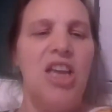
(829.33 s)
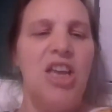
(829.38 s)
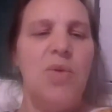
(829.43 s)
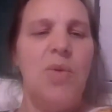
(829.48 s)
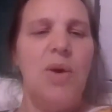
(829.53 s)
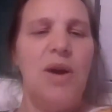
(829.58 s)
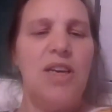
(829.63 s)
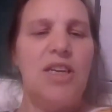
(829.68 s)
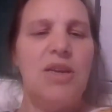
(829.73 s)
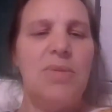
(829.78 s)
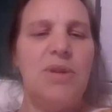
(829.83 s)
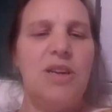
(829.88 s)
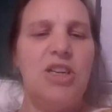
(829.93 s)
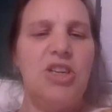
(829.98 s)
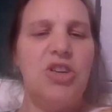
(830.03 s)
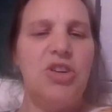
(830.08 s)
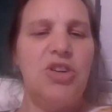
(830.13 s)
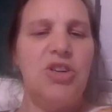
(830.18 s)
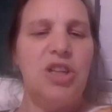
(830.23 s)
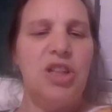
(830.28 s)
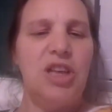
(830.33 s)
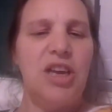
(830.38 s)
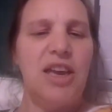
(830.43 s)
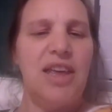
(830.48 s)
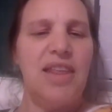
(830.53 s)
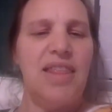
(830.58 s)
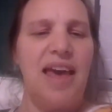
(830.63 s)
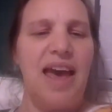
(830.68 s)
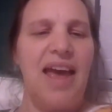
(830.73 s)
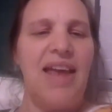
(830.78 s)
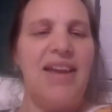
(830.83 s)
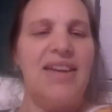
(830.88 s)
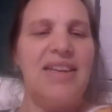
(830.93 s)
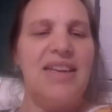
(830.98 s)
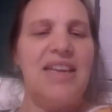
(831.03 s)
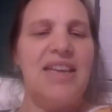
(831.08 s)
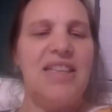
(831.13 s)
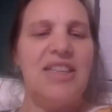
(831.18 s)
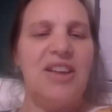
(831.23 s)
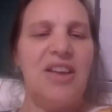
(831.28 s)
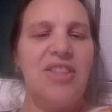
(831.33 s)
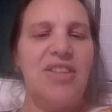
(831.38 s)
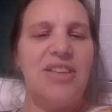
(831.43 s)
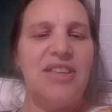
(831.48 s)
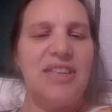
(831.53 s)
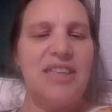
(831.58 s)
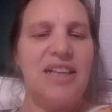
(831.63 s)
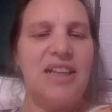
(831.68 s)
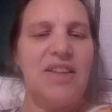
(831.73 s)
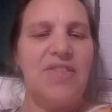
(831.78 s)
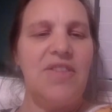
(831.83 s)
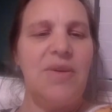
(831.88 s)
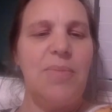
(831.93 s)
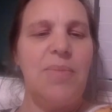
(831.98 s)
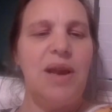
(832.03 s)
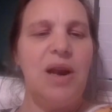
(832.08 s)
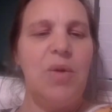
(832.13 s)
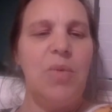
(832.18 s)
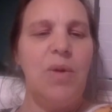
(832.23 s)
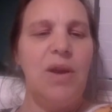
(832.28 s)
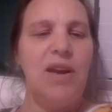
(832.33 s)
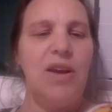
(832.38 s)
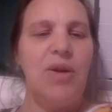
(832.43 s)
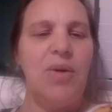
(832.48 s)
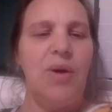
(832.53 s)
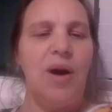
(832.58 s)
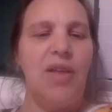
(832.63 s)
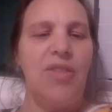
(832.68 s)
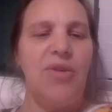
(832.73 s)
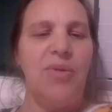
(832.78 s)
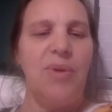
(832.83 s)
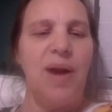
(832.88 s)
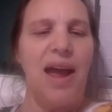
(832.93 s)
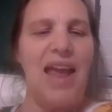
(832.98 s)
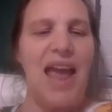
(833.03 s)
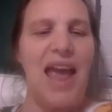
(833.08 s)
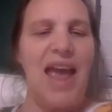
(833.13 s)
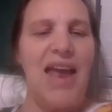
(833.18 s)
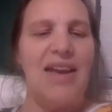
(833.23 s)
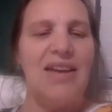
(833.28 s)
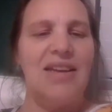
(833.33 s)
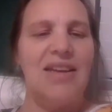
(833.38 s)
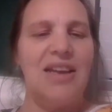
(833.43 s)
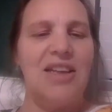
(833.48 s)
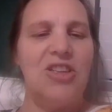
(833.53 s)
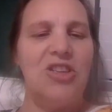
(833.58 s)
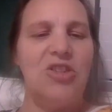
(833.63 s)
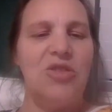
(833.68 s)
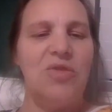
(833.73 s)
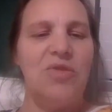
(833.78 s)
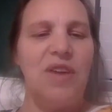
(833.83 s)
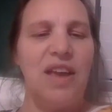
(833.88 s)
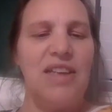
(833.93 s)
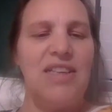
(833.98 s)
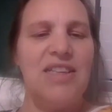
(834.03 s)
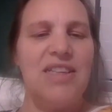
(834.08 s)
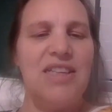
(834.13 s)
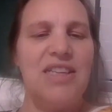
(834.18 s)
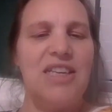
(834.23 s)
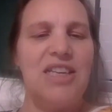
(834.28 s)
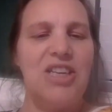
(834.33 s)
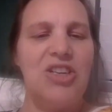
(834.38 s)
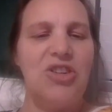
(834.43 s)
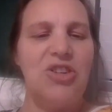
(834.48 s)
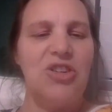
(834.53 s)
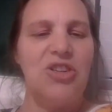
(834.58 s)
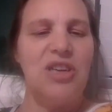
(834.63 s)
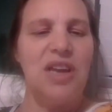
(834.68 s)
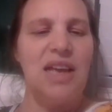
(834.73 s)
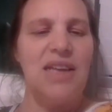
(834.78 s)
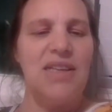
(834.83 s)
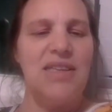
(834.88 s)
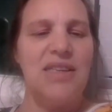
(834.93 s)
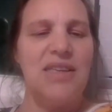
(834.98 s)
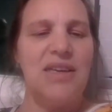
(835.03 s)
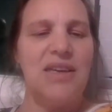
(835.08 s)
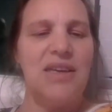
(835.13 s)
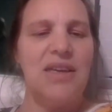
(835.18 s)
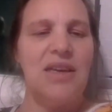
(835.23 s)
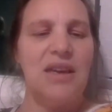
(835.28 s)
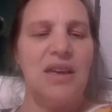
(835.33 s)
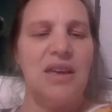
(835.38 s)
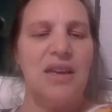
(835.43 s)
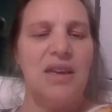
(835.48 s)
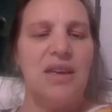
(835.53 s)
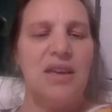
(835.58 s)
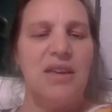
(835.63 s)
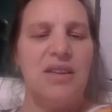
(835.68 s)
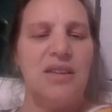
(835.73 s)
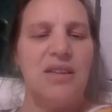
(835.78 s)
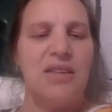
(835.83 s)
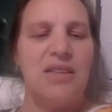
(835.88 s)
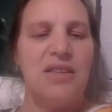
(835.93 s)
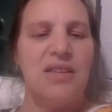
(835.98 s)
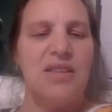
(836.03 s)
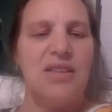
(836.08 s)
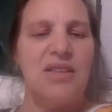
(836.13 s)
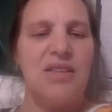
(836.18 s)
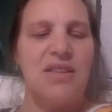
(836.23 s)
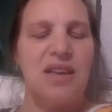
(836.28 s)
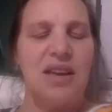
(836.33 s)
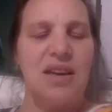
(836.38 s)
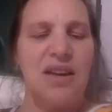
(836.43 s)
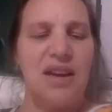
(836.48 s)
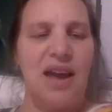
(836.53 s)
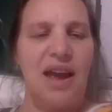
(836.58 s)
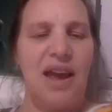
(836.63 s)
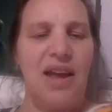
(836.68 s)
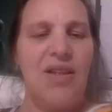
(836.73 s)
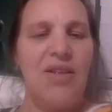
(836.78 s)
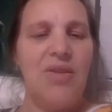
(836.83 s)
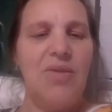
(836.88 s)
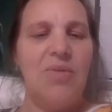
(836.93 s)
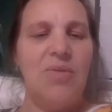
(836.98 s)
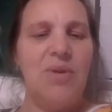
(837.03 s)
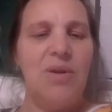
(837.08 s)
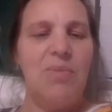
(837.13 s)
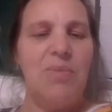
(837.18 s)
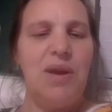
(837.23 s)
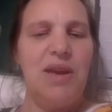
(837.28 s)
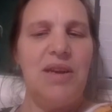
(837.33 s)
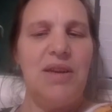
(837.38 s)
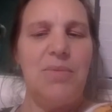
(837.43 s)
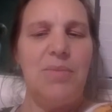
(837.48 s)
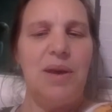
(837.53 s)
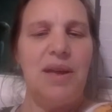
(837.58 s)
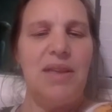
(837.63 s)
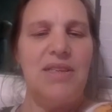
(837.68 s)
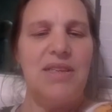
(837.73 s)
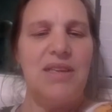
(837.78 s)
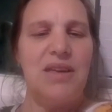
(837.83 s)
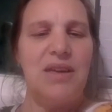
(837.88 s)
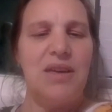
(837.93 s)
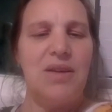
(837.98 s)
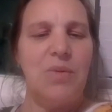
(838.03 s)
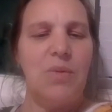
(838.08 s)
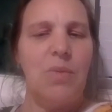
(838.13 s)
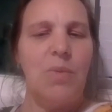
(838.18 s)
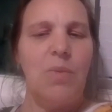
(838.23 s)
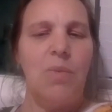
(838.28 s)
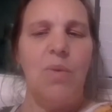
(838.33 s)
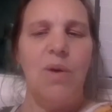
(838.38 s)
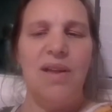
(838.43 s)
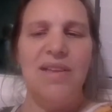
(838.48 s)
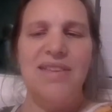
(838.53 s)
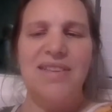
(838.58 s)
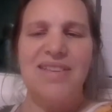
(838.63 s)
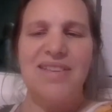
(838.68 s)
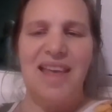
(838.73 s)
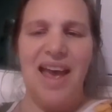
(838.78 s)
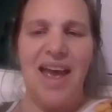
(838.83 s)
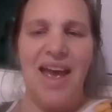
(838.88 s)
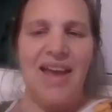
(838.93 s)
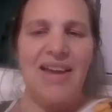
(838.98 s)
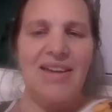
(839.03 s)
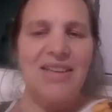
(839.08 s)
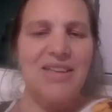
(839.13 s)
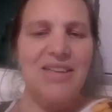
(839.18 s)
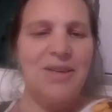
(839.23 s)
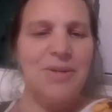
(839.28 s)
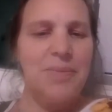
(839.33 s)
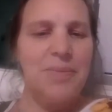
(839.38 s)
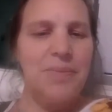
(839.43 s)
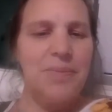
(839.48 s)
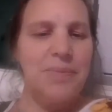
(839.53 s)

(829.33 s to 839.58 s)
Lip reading: You want to be sure to look at that. It's on the sill of the middle window on the right hand as you face the teacher's desk." "Sundial?" repeated Betsy. "What's that?"